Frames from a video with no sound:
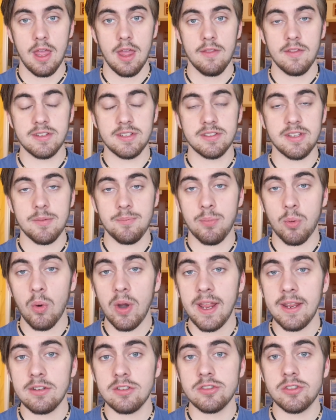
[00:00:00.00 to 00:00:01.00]
This is a
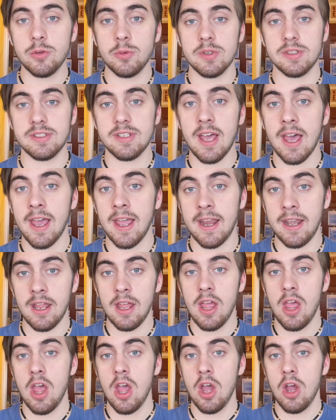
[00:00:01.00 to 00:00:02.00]
Brand Suicide
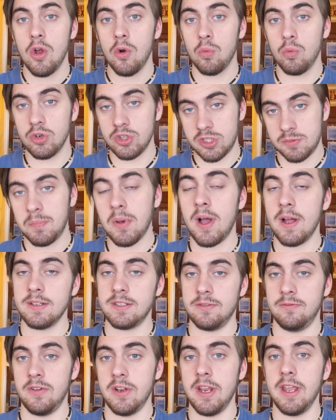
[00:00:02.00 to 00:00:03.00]

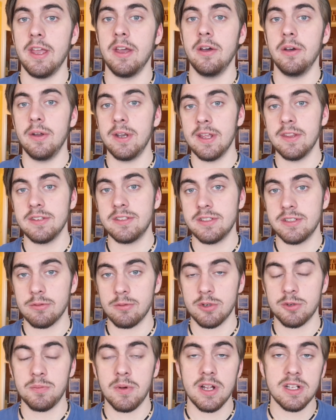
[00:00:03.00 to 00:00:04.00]
response video. Now this is a
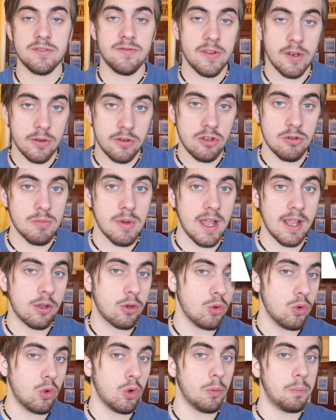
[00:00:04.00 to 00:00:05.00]
response video to my
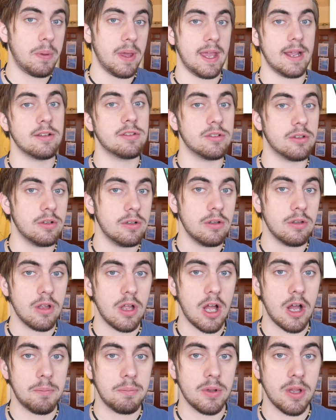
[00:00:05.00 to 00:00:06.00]
Google Pixel
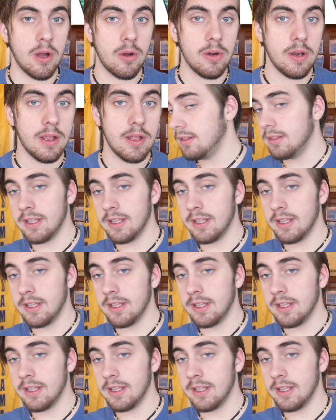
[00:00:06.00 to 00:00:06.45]
upload.